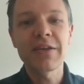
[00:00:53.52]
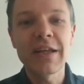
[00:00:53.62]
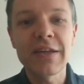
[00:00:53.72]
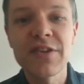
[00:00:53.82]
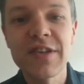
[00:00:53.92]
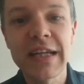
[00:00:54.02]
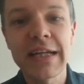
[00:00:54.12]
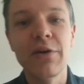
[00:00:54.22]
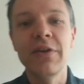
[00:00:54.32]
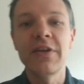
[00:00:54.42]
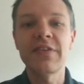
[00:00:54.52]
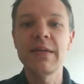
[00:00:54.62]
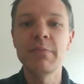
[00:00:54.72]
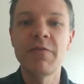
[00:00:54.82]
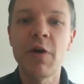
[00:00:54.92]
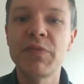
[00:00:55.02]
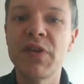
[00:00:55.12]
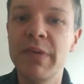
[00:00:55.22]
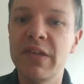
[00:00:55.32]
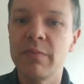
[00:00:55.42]
let's stick on the theme of
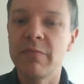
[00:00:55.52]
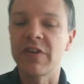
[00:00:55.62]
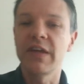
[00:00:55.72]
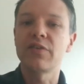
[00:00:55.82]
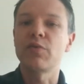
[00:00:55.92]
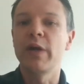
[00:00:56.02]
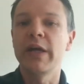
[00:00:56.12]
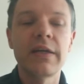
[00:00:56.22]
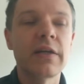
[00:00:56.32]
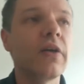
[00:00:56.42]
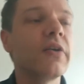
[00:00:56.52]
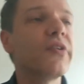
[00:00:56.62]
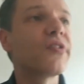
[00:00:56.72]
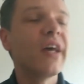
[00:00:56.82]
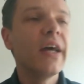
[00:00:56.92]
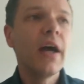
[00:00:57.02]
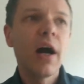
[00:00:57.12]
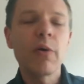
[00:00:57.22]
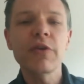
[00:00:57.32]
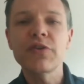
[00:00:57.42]
optimism for this week, because I
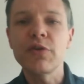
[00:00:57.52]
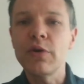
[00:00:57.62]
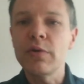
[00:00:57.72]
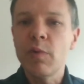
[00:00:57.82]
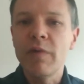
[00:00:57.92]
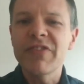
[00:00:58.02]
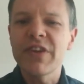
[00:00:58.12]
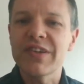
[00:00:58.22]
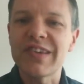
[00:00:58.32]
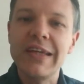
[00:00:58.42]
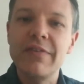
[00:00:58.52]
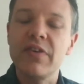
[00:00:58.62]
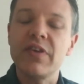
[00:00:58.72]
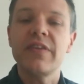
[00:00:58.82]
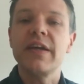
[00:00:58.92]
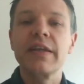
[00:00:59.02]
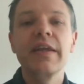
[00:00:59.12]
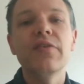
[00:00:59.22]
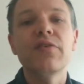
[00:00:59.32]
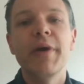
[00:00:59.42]
want to talk one for the savers, I think,
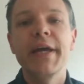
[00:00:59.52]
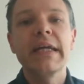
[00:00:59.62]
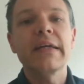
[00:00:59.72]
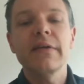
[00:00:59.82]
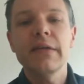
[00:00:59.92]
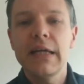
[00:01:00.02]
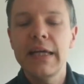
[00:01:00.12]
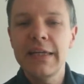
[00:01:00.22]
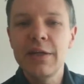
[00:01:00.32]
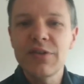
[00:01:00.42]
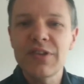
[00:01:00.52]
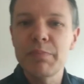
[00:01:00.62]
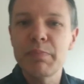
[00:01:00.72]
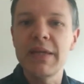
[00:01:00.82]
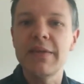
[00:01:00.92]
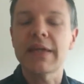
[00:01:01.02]
this week. Okay. It used to be the